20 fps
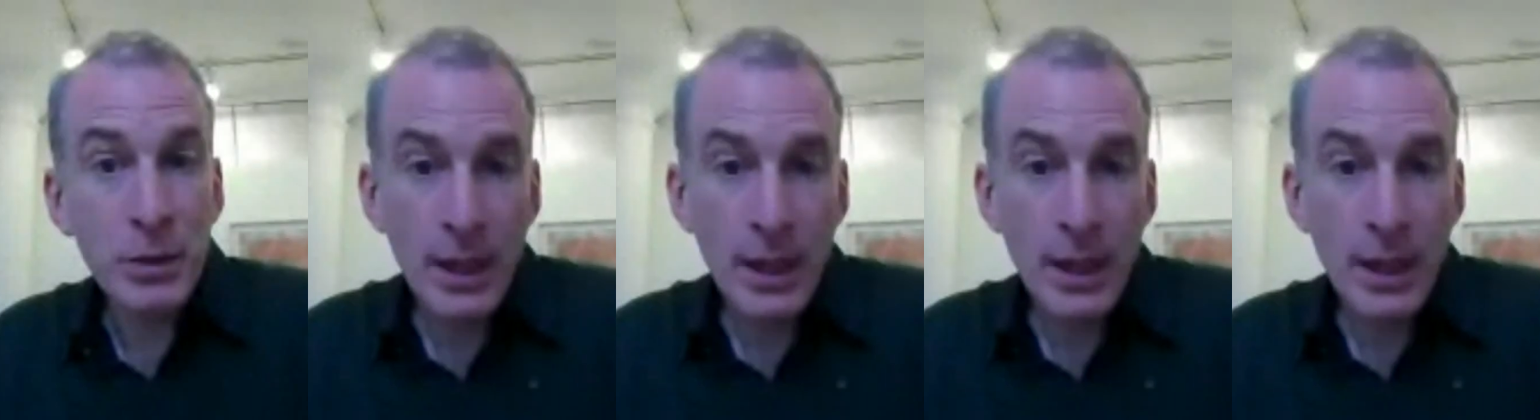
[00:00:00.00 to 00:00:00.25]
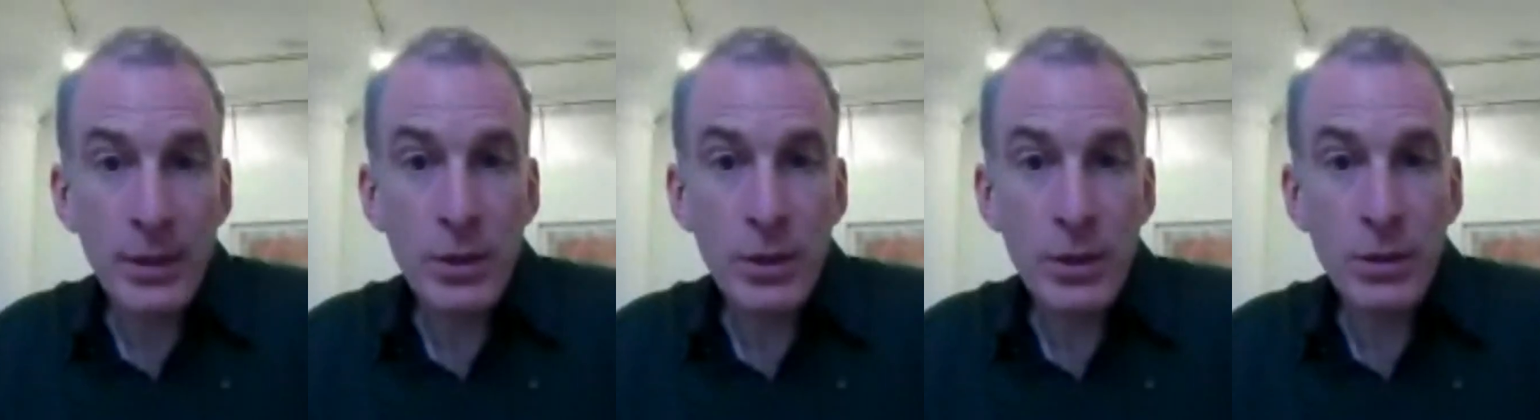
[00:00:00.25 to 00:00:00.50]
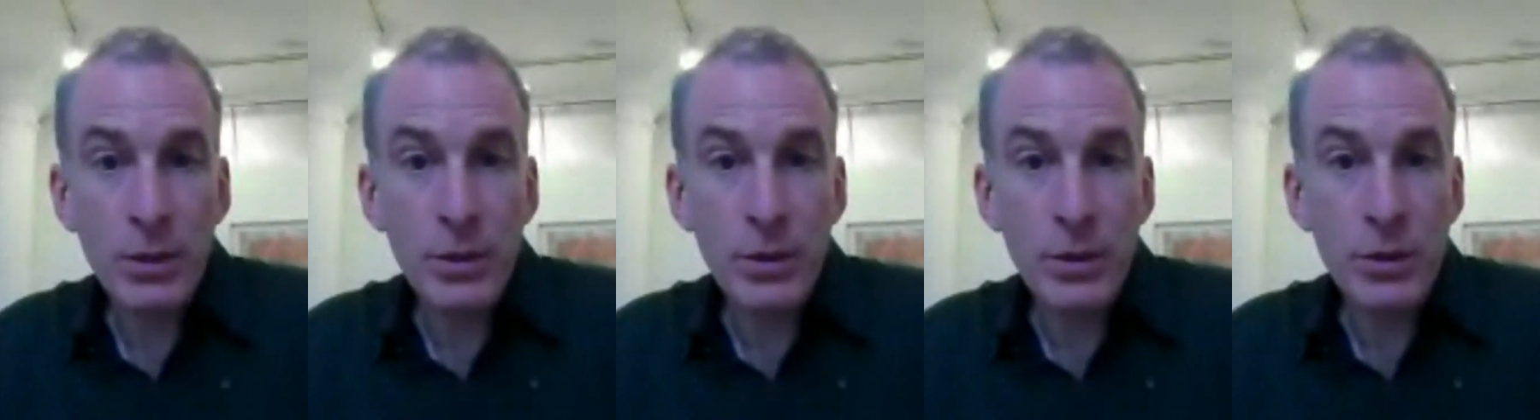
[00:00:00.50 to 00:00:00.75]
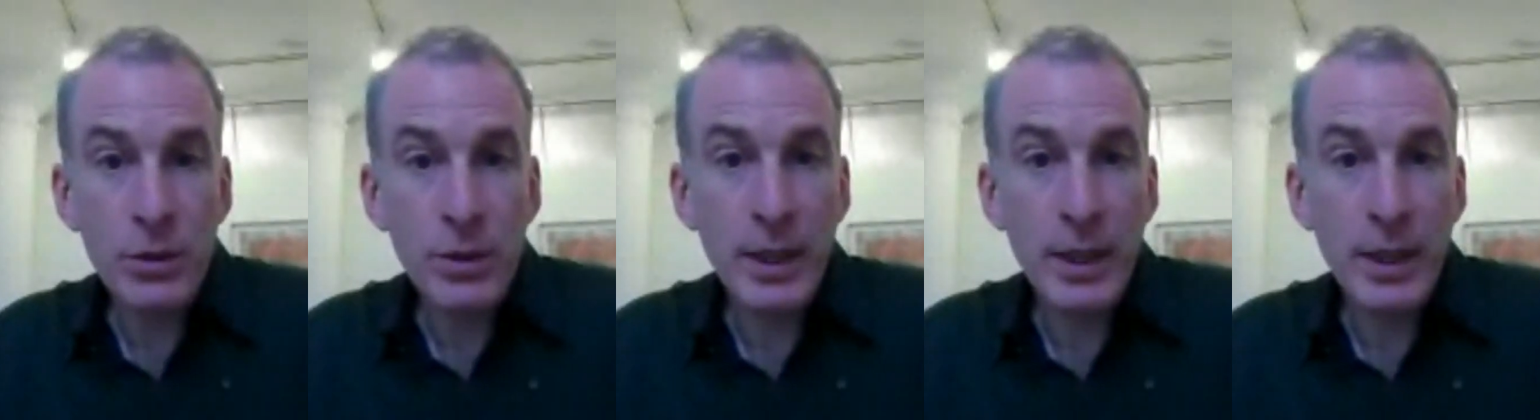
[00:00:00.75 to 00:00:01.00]
into
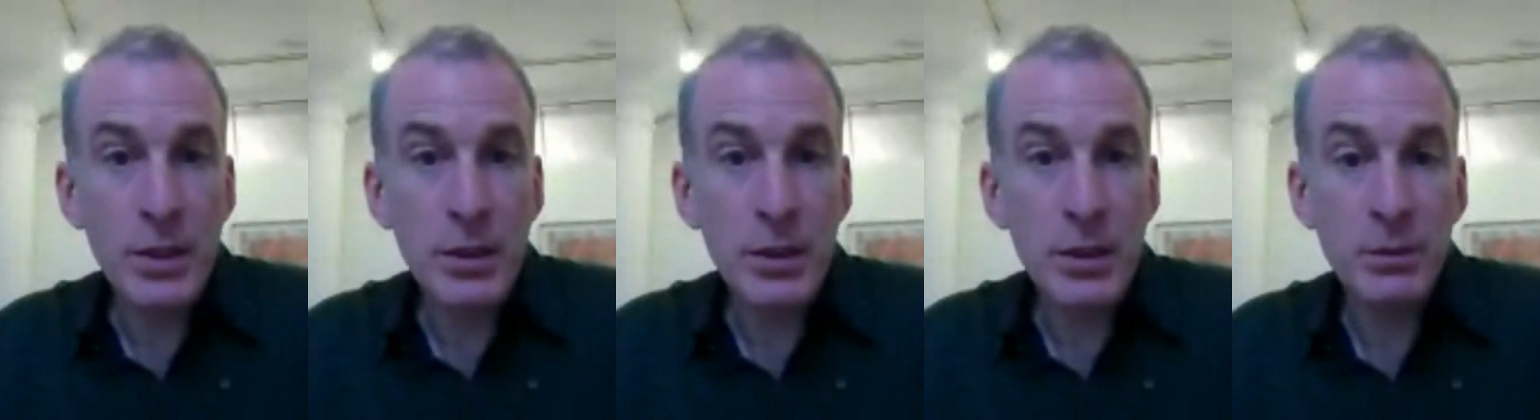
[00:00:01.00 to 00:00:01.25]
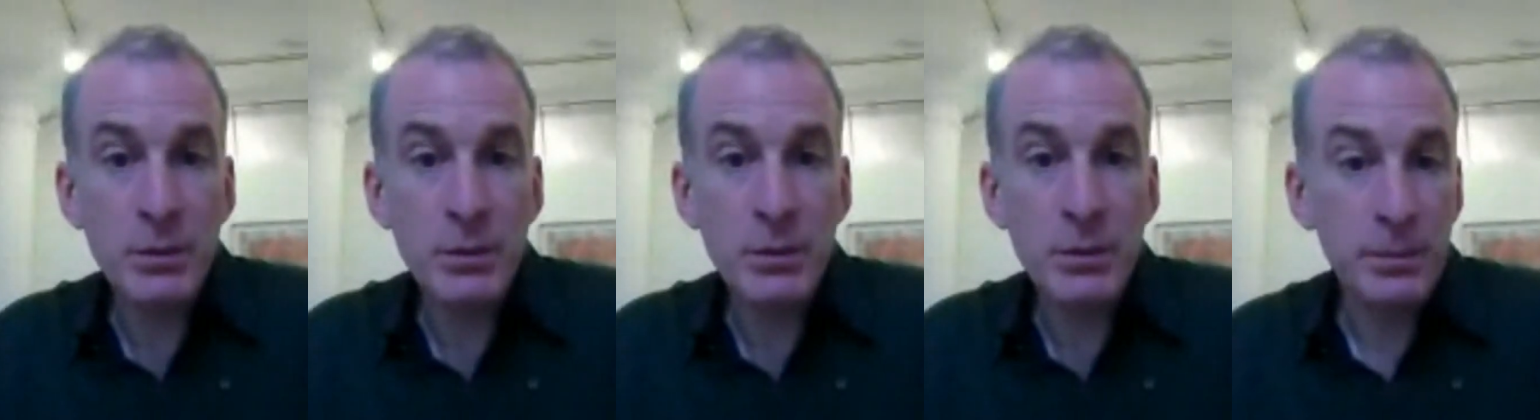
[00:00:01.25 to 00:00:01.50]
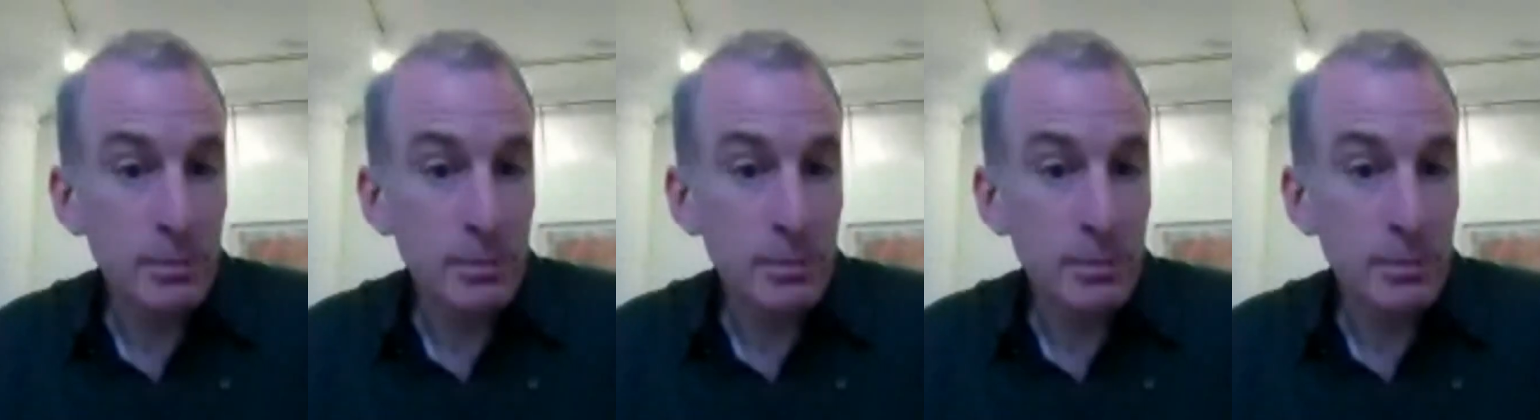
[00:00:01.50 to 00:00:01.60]
states of